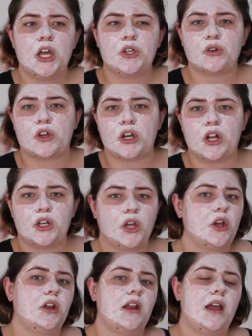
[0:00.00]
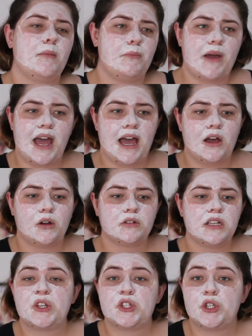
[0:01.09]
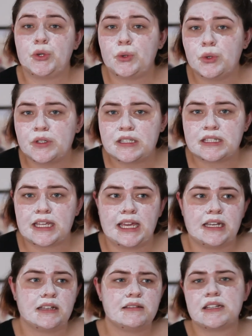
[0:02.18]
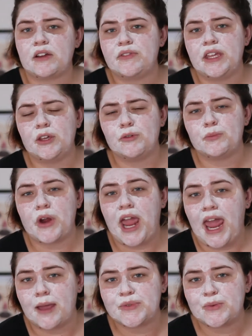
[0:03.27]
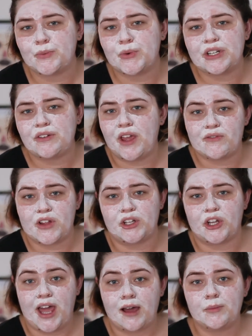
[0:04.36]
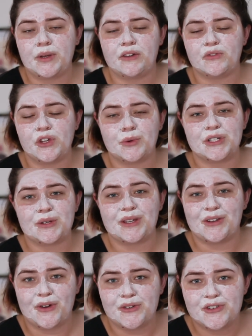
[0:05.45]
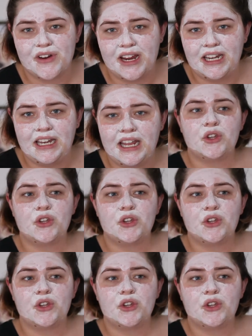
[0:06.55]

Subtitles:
You're going to learn about mature skin, stuff that you perhaps wouldn't ever look up if you were doing your own training.